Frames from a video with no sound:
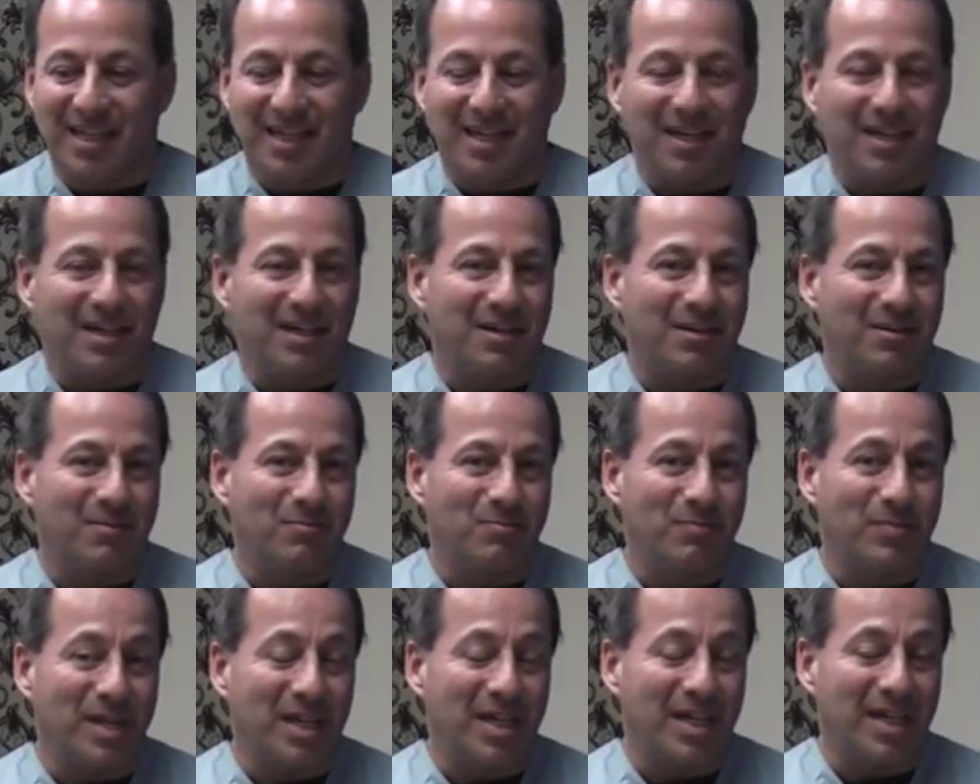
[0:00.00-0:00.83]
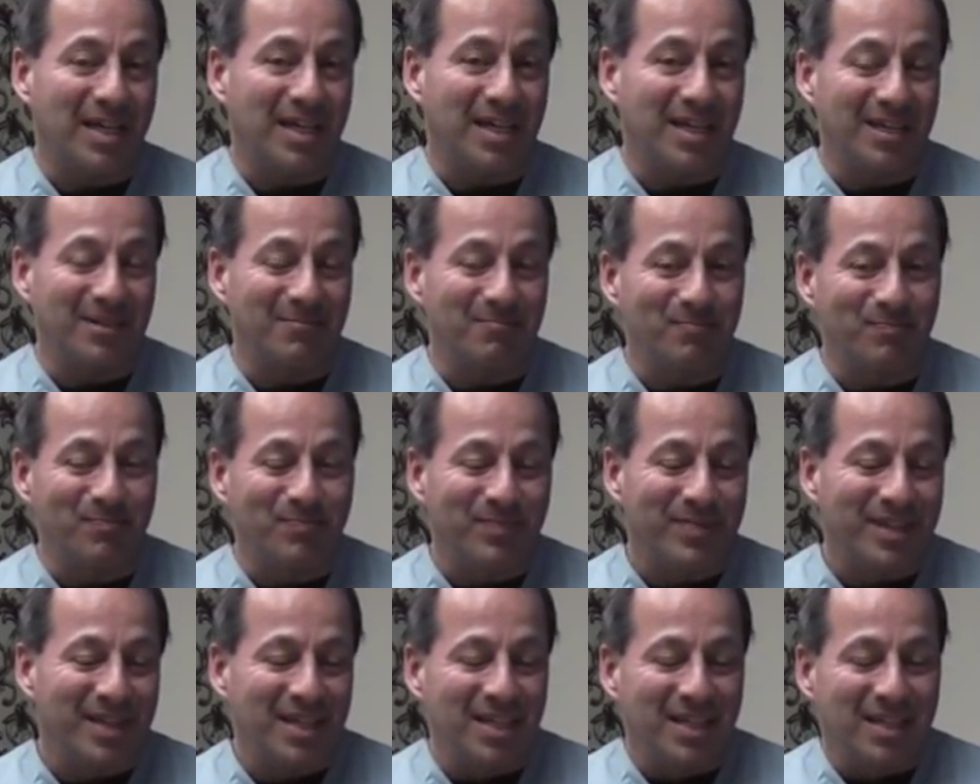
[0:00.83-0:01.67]
And
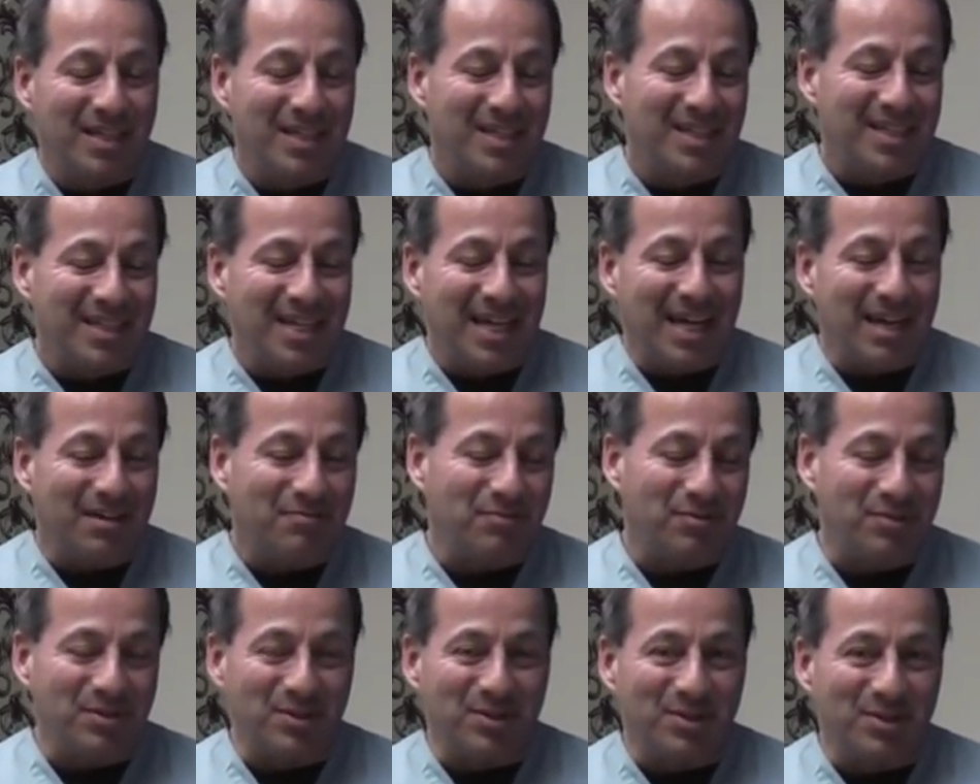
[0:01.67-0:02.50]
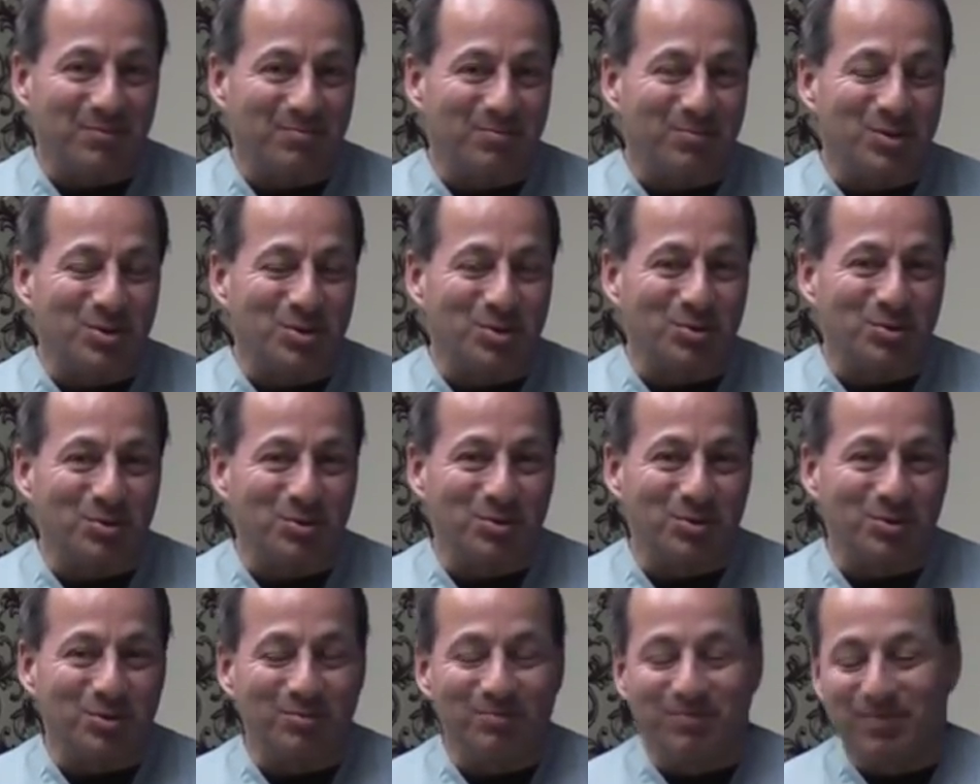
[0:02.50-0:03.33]
half of the
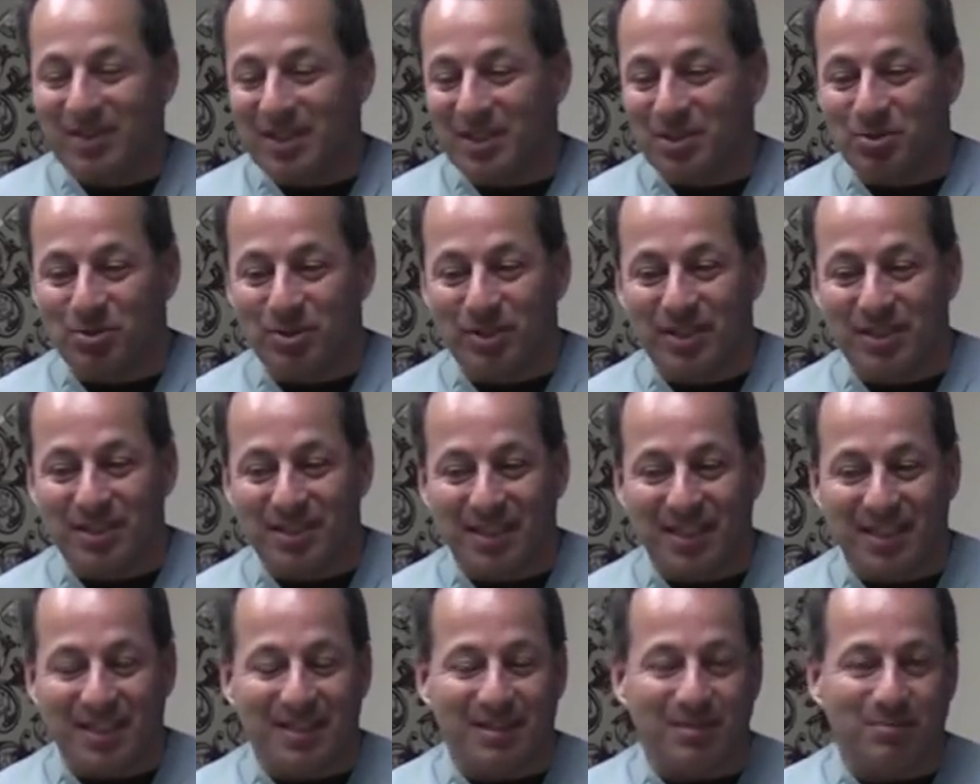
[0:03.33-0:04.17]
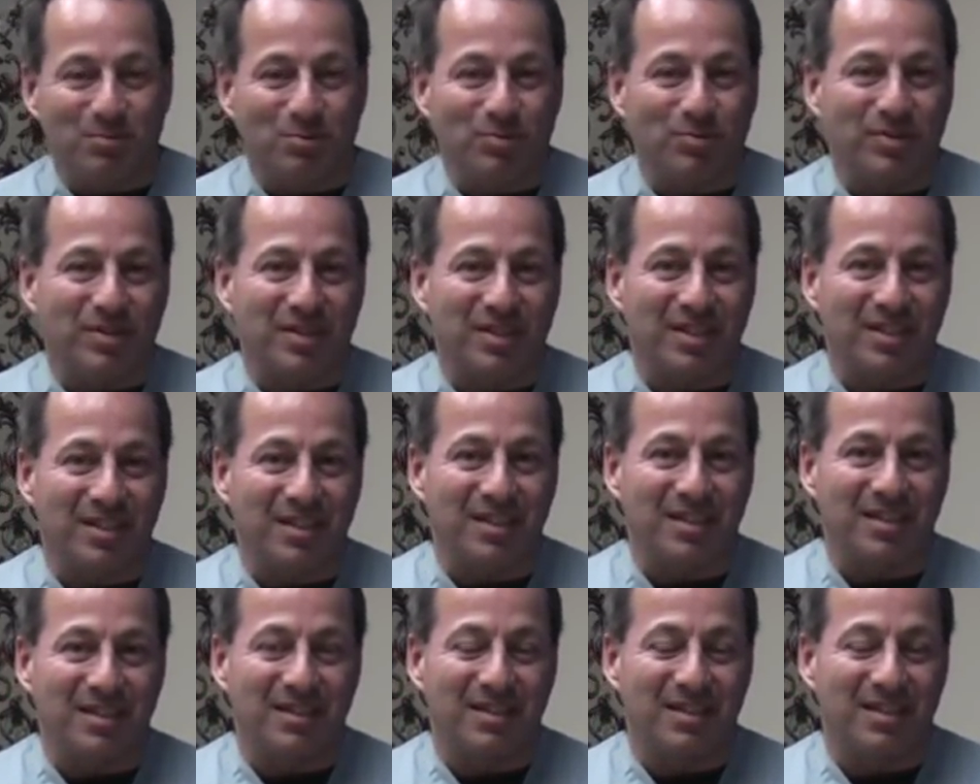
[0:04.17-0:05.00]
school agrees that it helps with
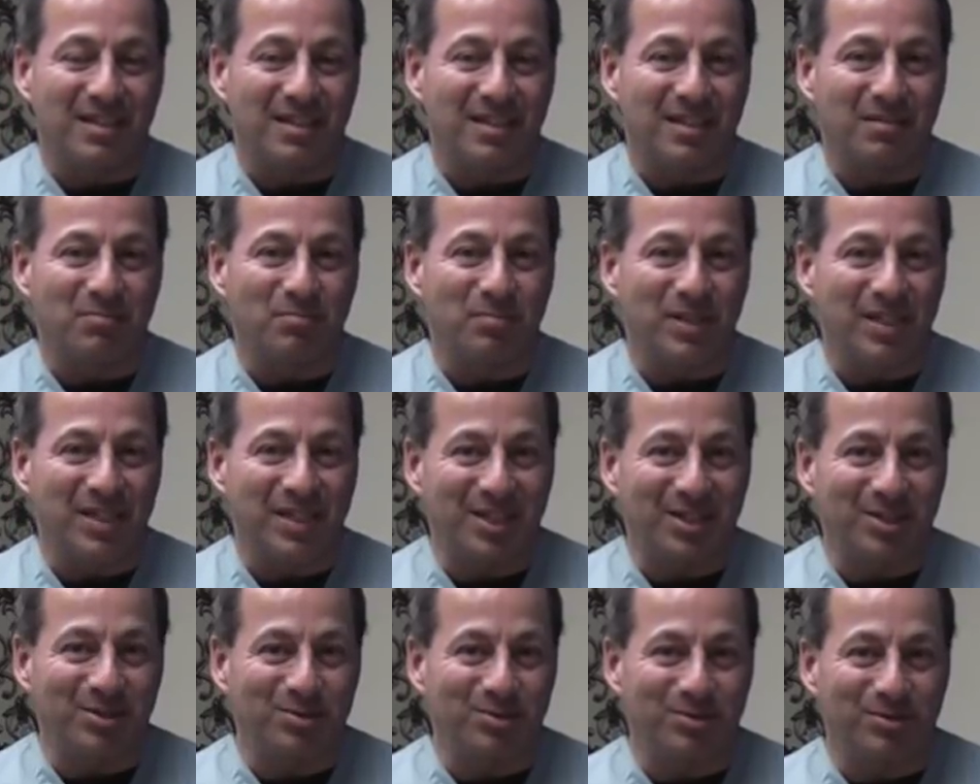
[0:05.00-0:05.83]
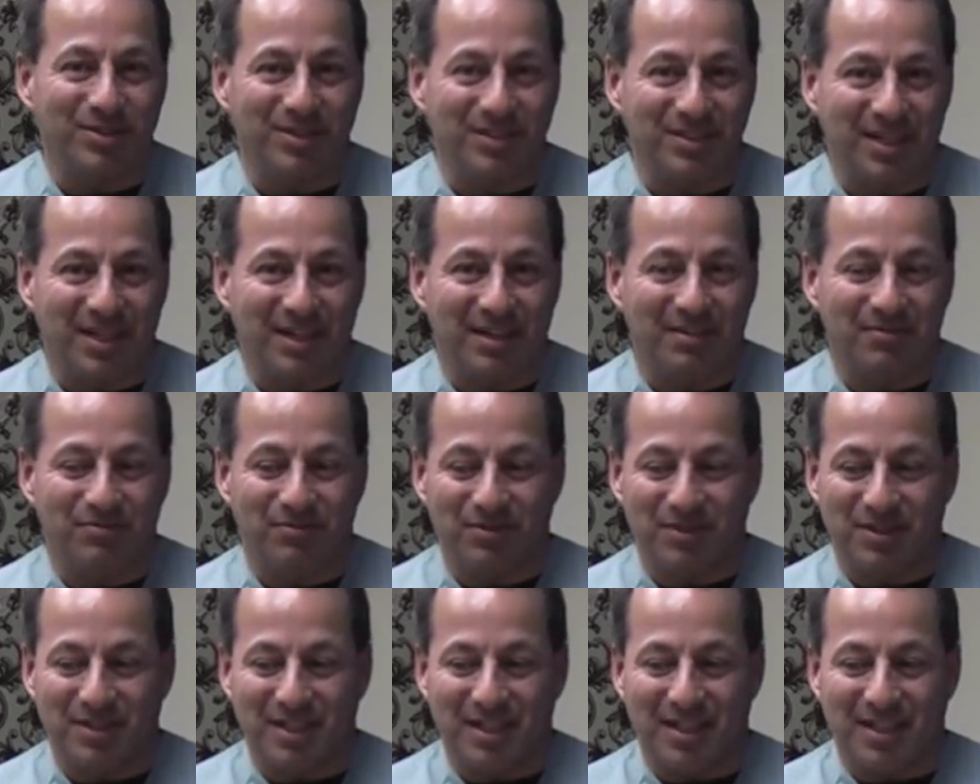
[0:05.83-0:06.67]
the libido or desire
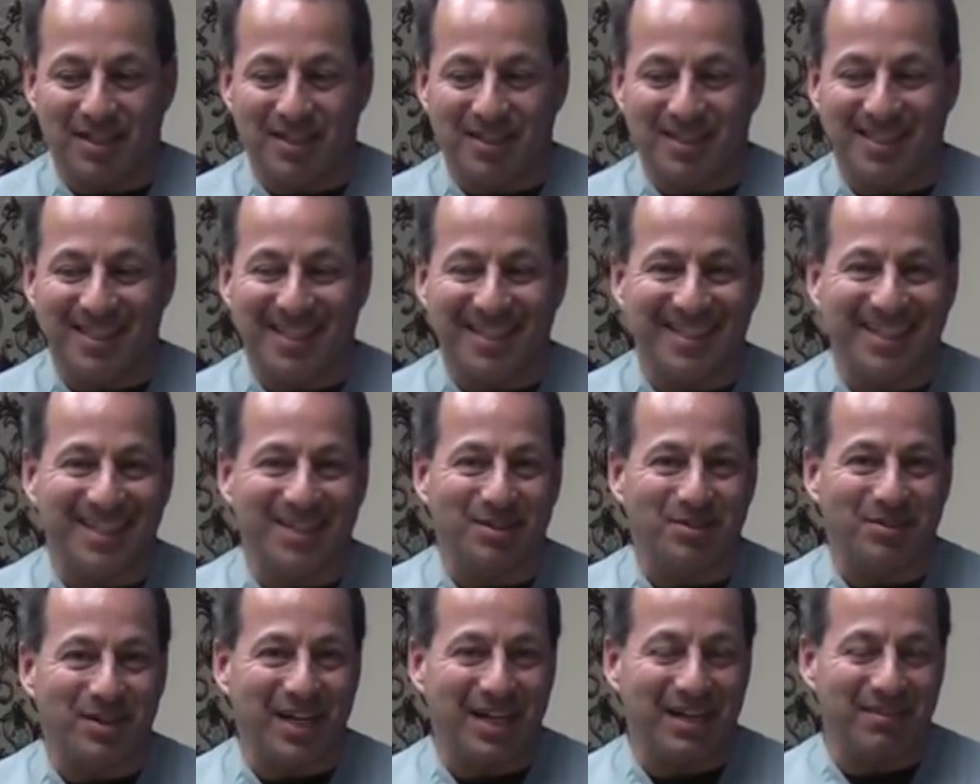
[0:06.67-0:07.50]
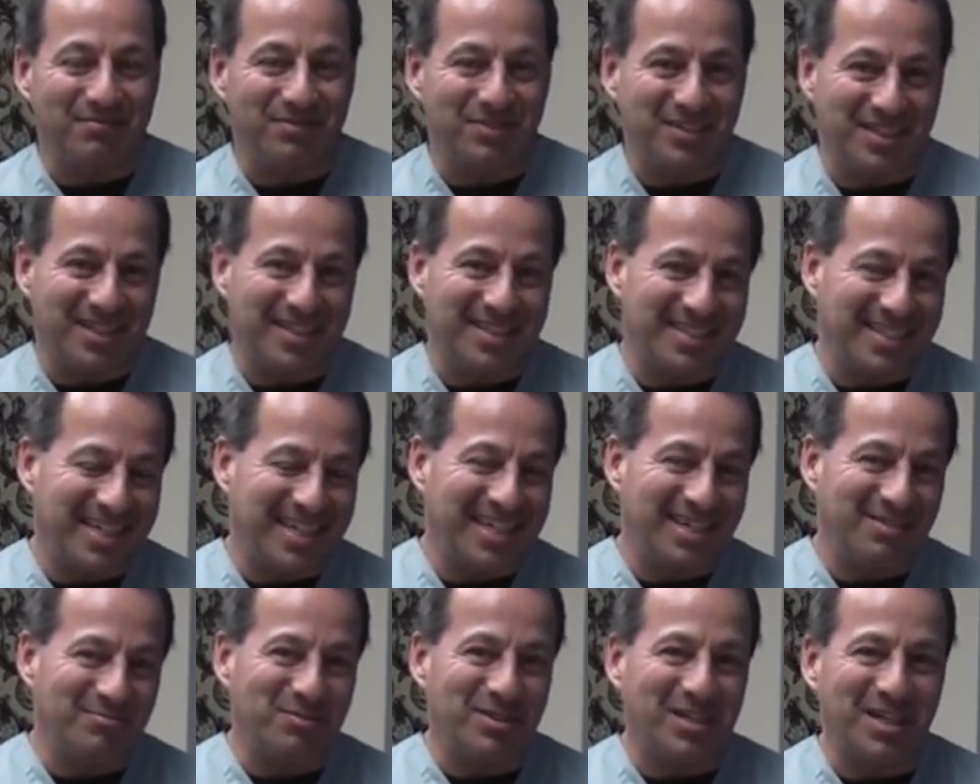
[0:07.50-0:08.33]
for sex, and the other half says,
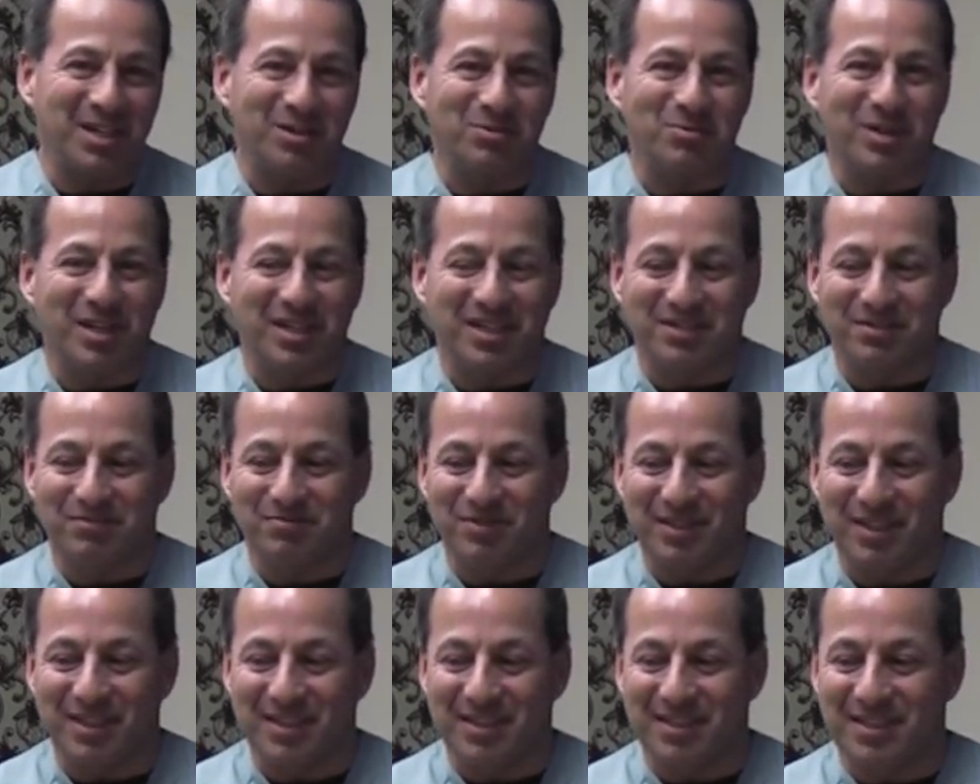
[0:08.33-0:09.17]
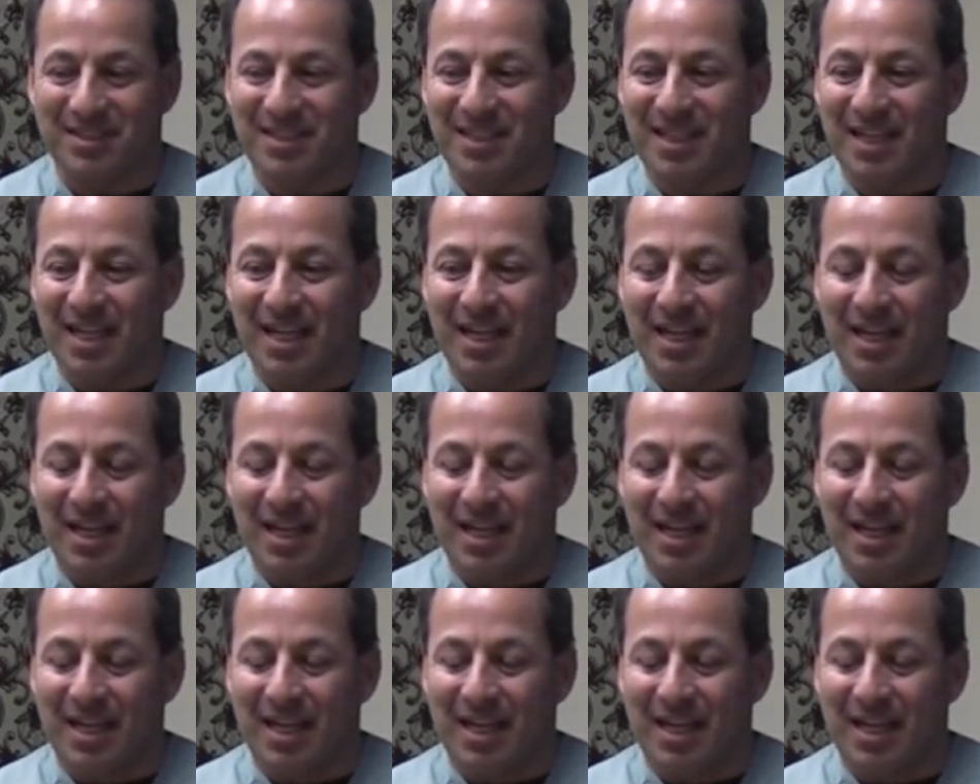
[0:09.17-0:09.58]
we're not quite convinced.